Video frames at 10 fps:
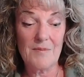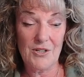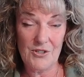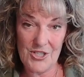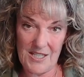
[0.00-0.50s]

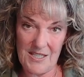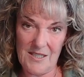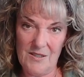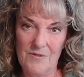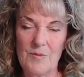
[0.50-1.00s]

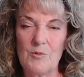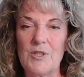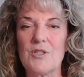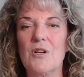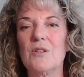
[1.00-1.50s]
understanding from the
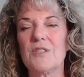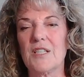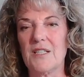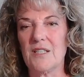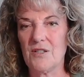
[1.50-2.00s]

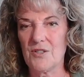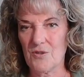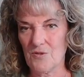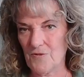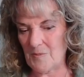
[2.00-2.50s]
Ritz-Carlton and
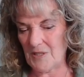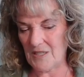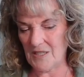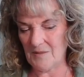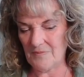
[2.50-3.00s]
also from
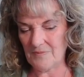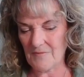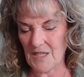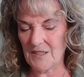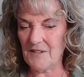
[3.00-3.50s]
a
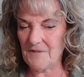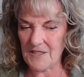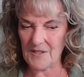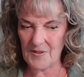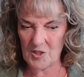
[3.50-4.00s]
life
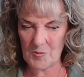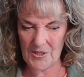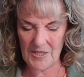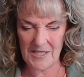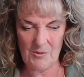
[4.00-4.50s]
and death
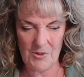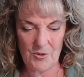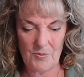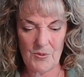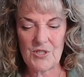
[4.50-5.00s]
experience that I
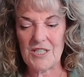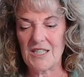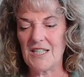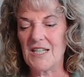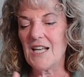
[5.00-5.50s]
went through
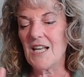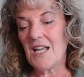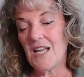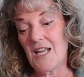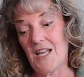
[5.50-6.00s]
personally.
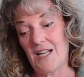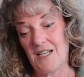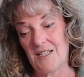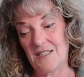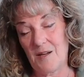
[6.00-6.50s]
And
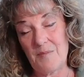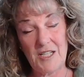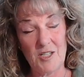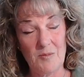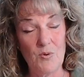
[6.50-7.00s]
I
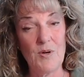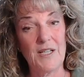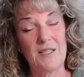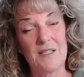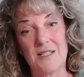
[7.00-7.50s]
made it a
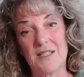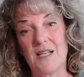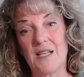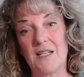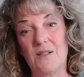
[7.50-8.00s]
point to
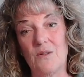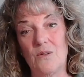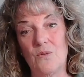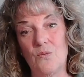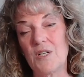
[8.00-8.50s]
say,
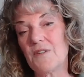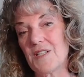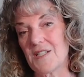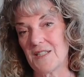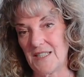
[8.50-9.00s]
what if
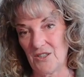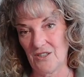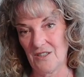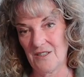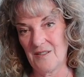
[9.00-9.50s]
as a
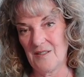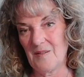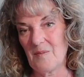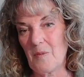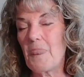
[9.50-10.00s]
leader,
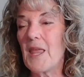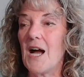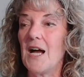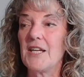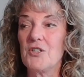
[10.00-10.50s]

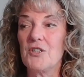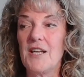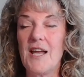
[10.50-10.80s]
I could